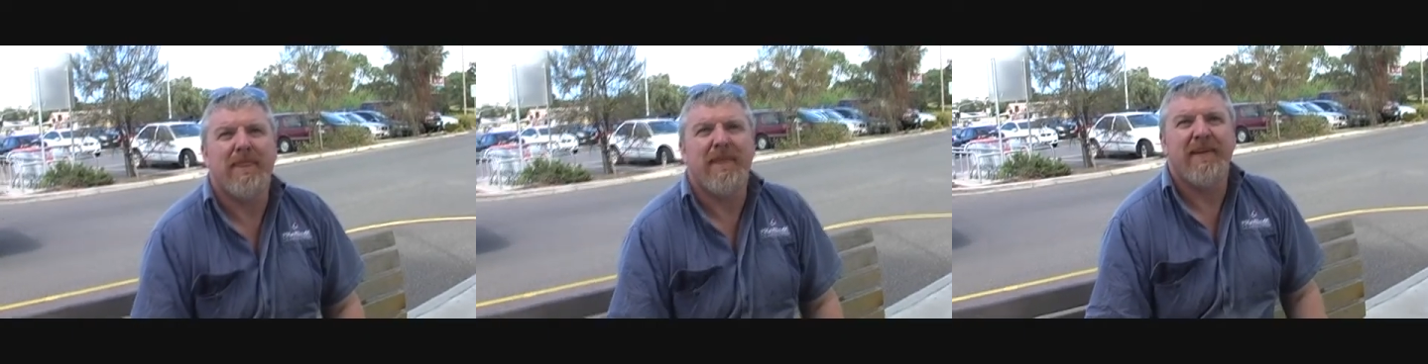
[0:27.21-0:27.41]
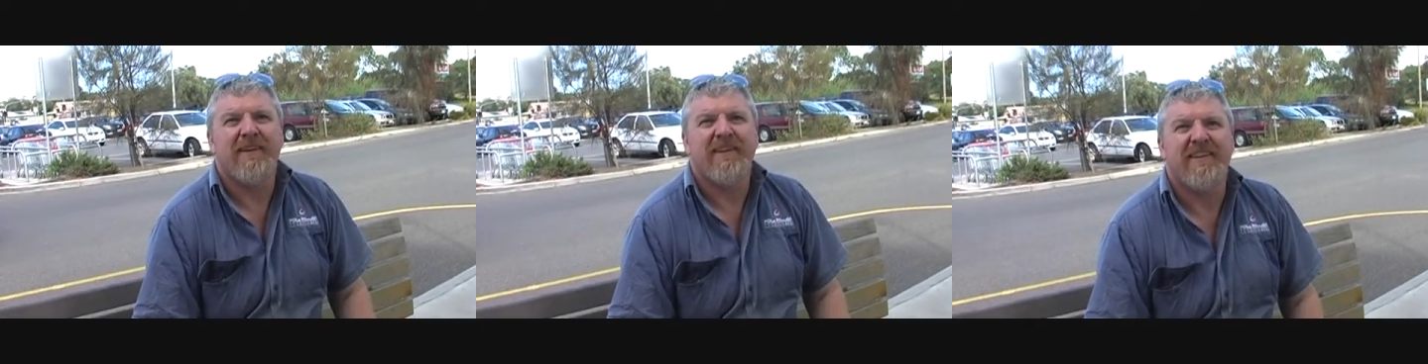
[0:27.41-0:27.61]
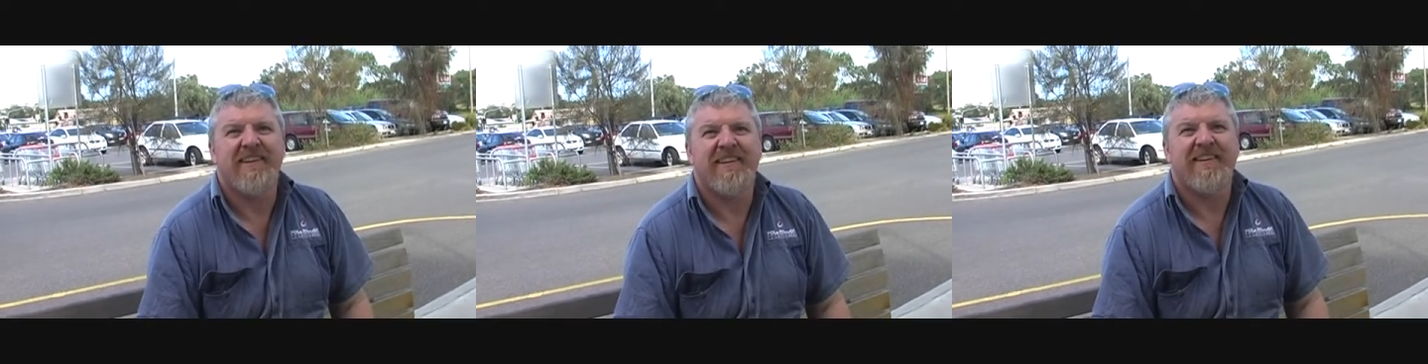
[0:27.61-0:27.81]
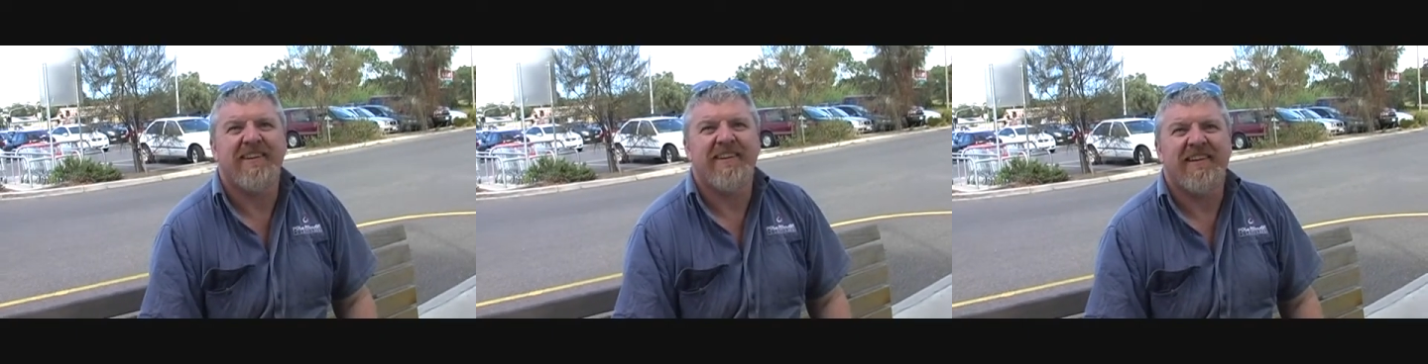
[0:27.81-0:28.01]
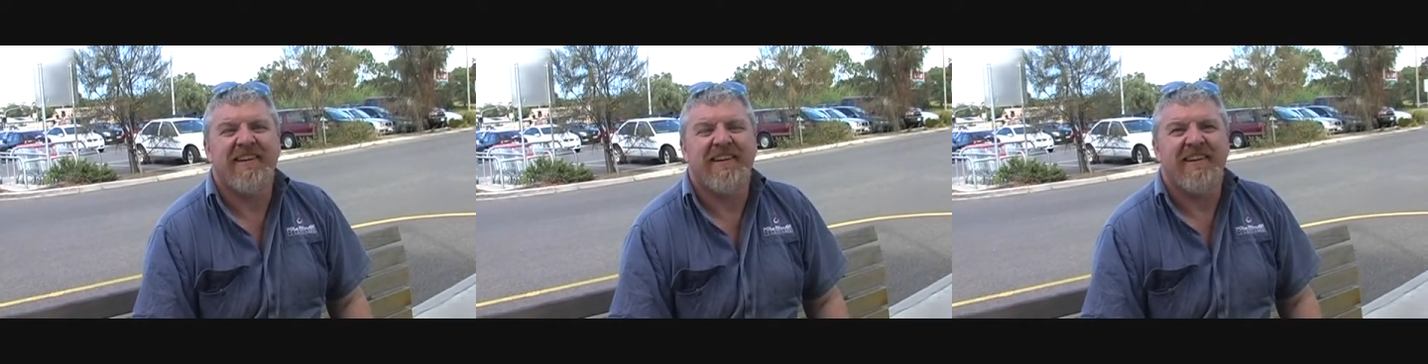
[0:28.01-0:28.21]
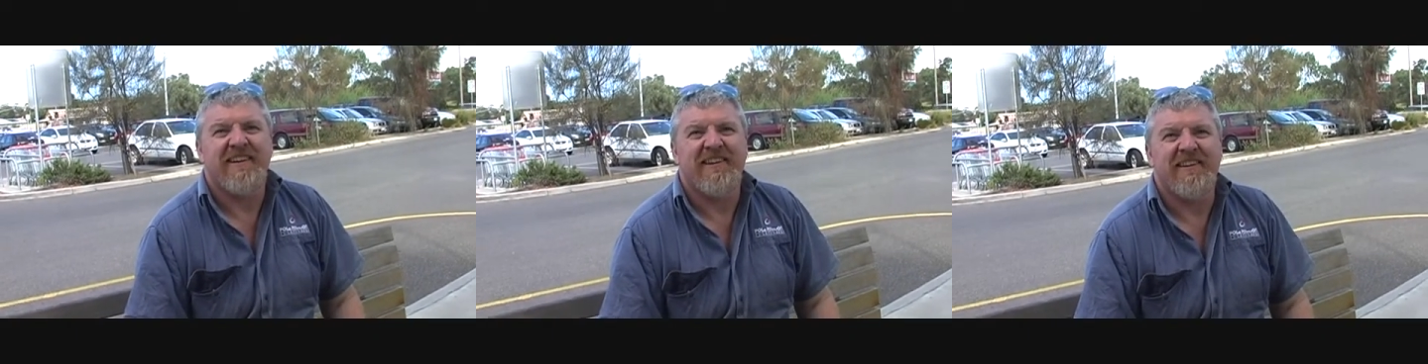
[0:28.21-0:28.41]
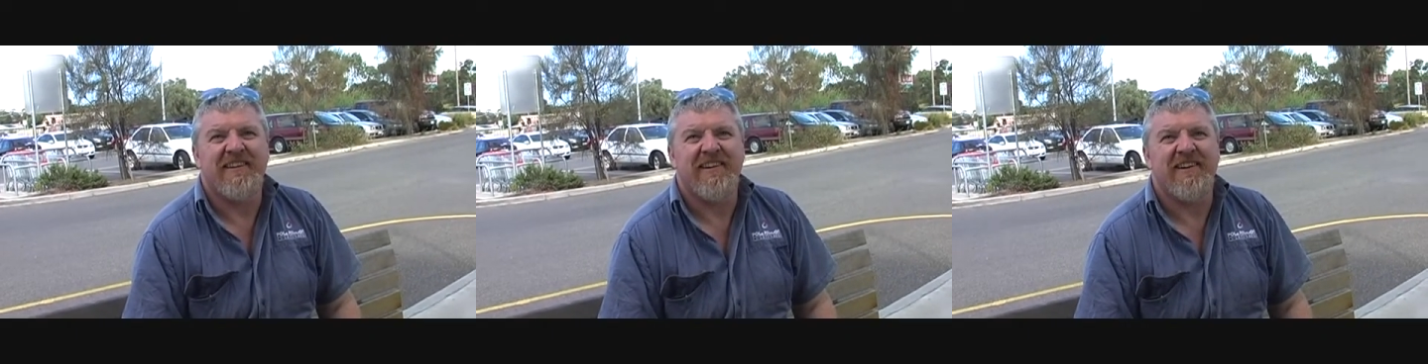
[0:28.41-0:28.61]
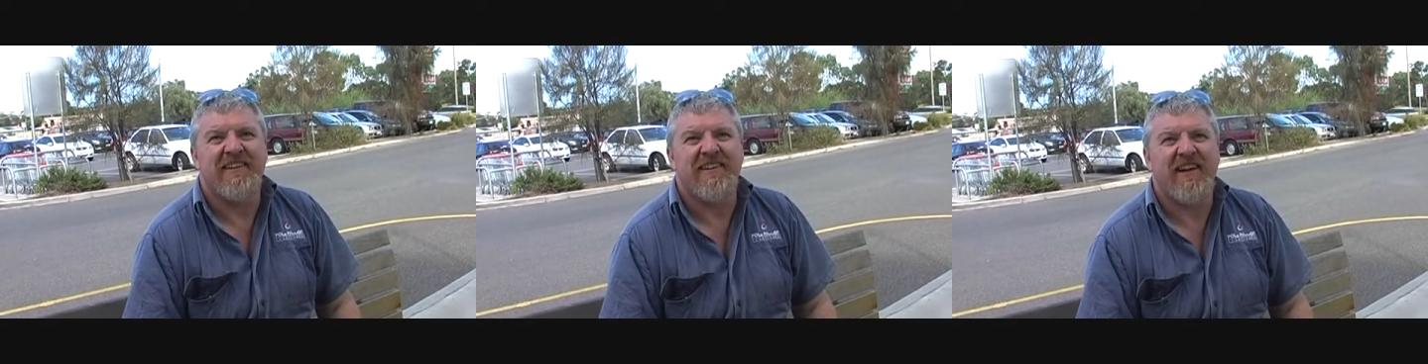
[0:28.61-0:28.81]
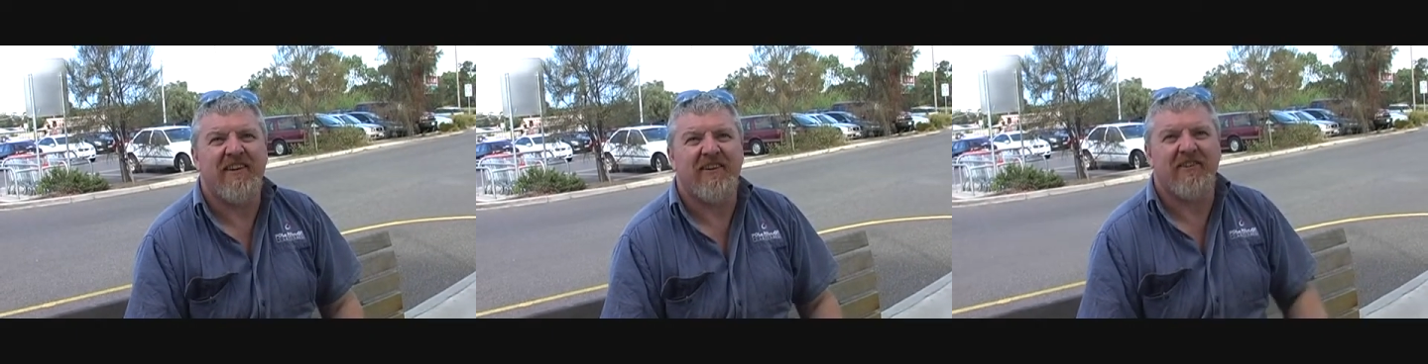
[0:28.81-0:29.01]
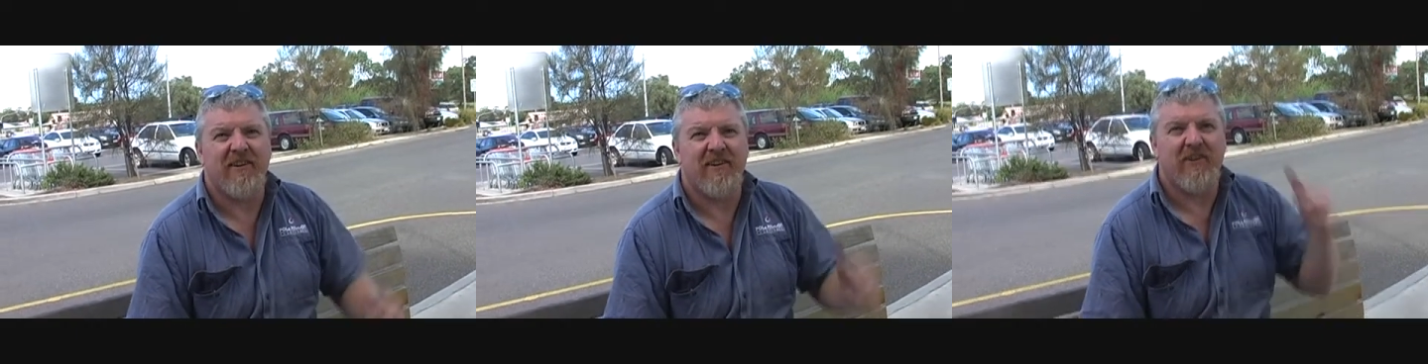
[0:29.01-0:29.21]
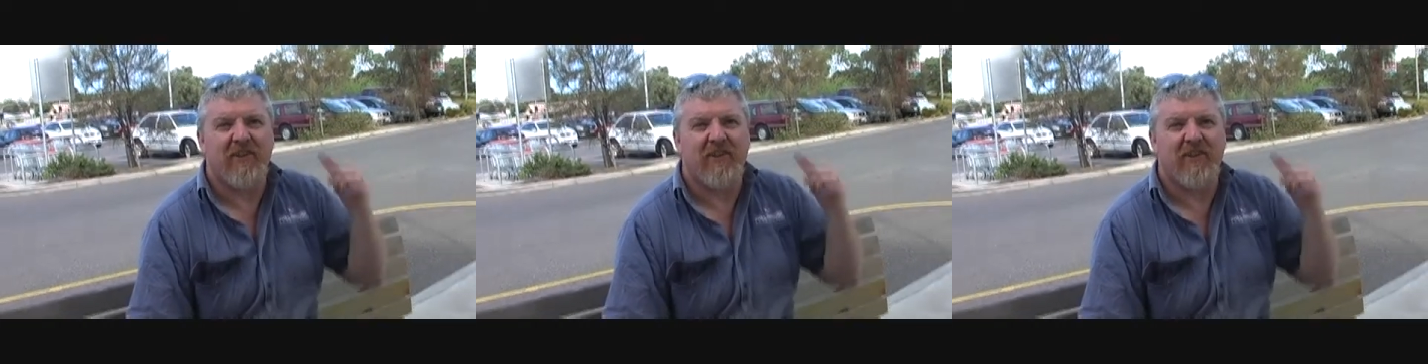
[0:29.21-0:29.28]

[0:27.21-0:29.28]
Beatniks, yes. They're down at the